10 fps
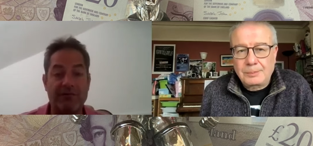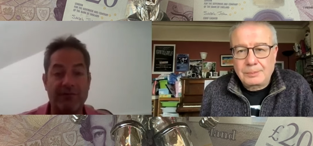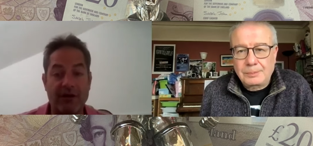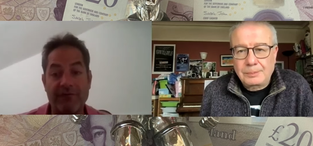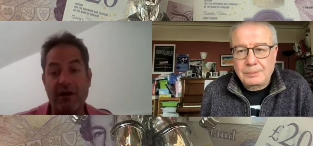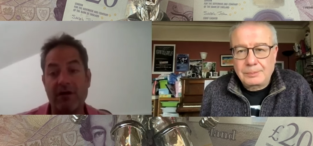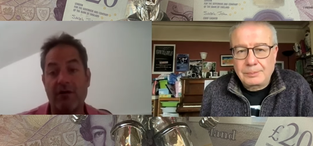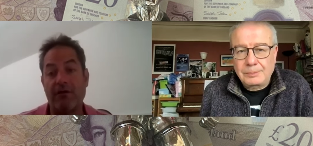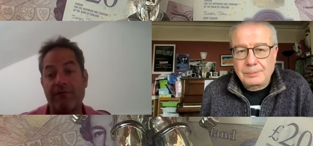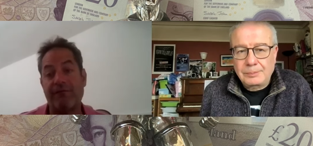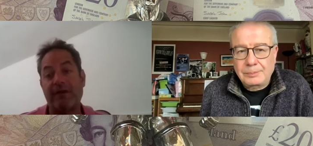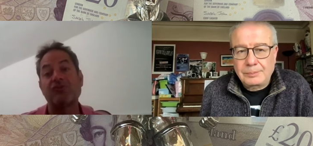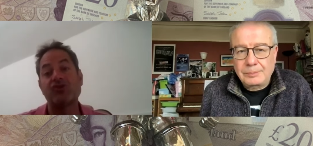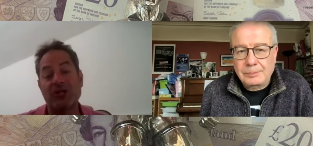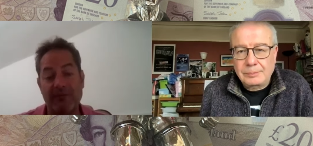Speaker 1: on, of, of
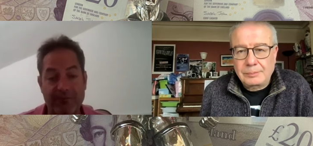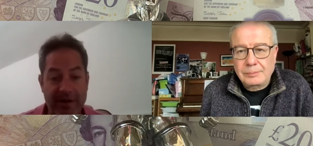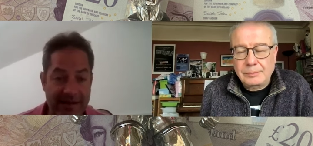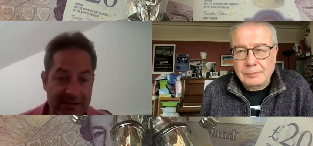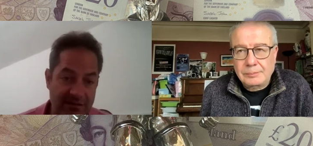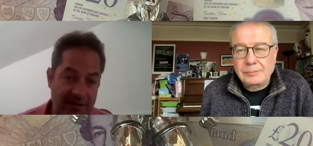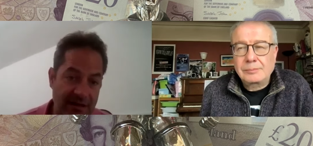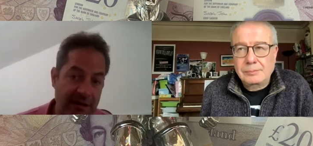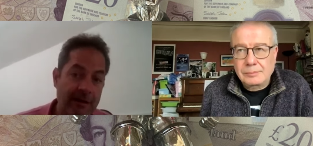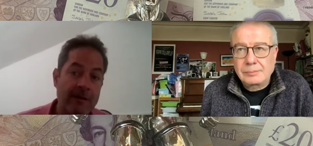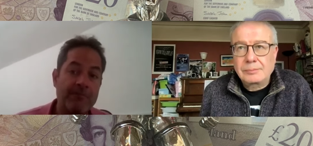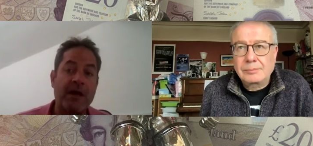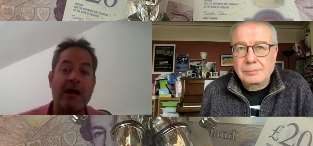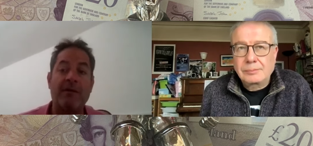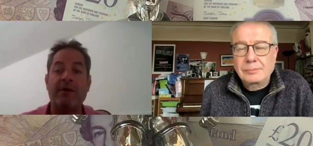financial impact and the
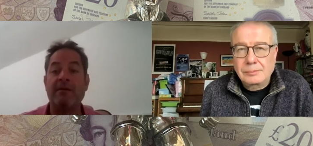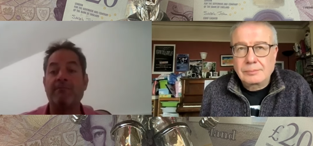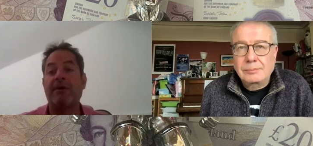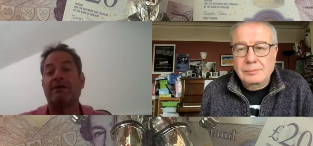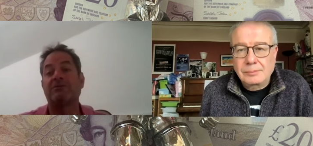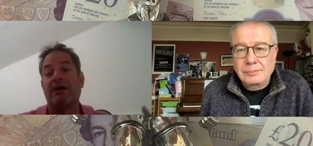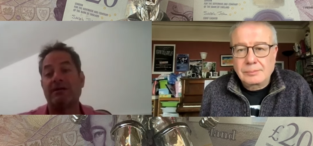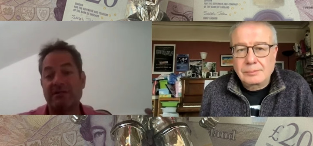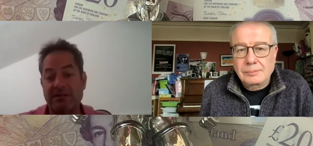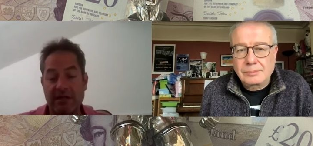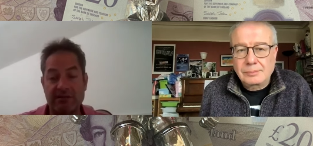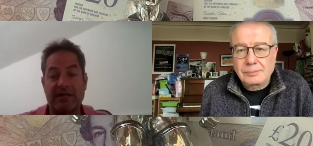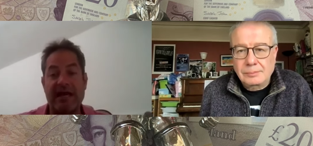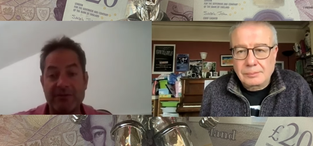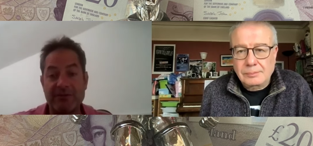um, impact on us as a
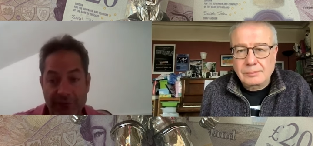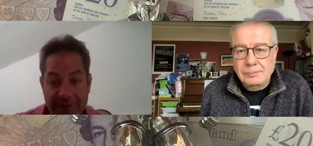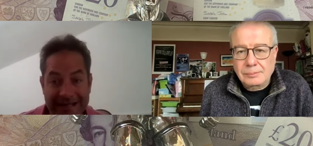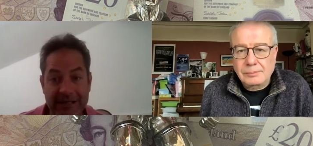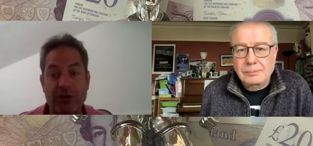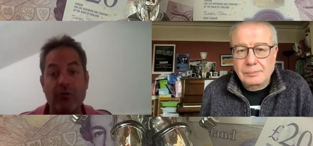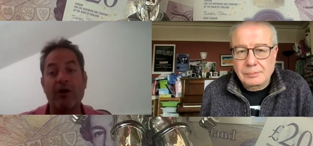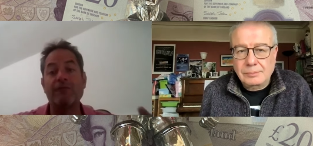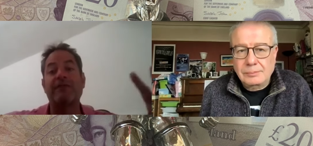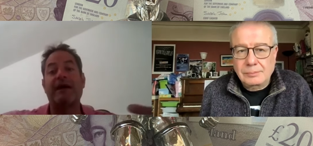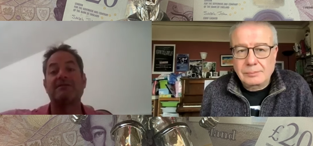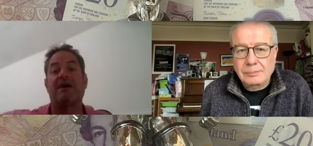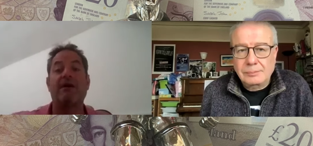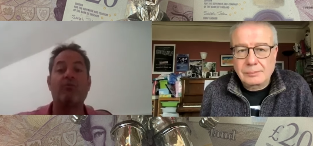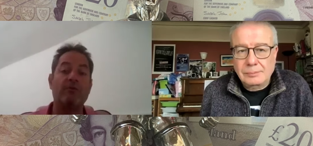capital value over that
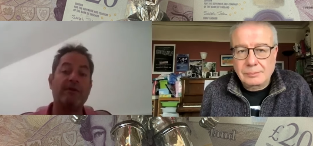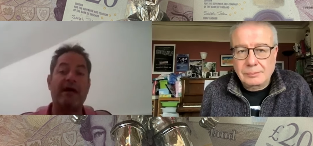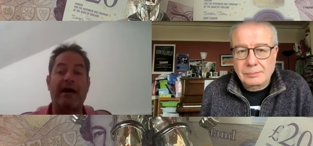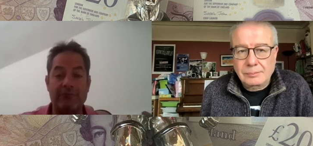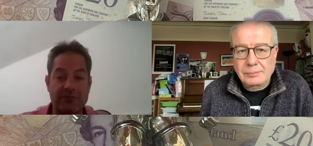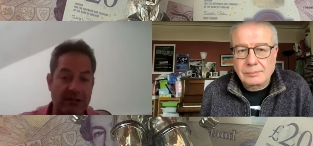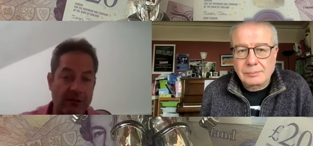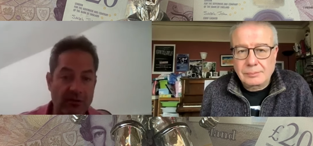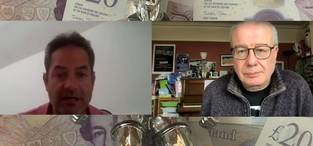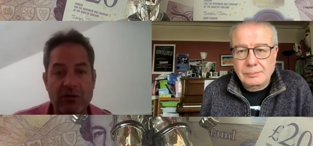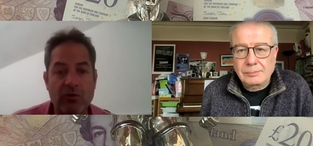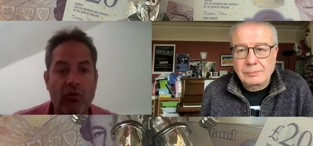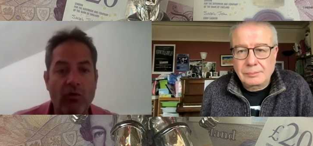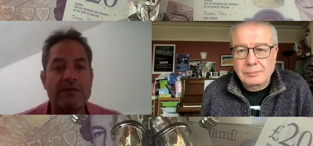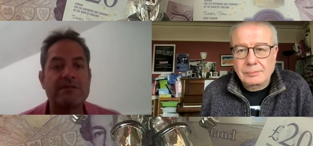time would have been absolutely
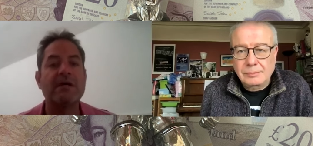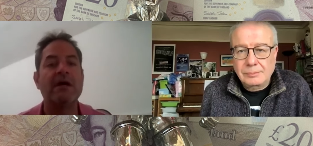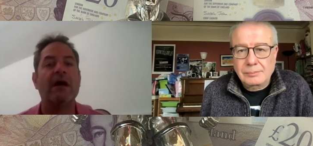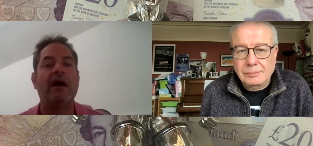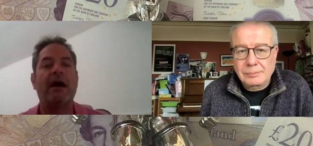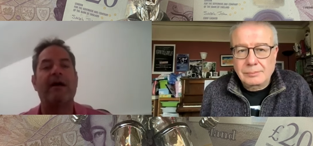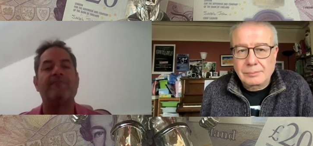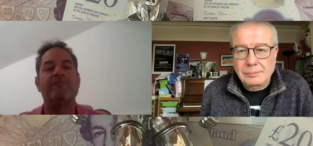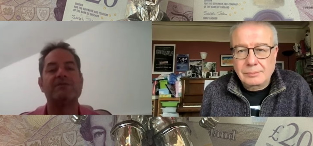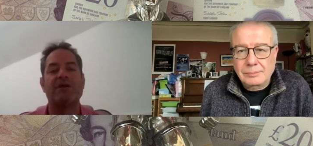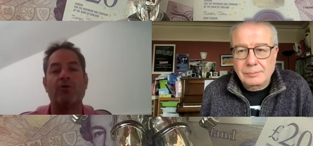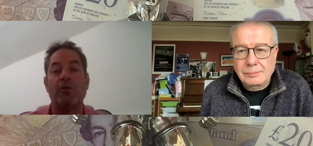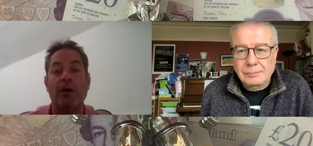enormous. Um, so,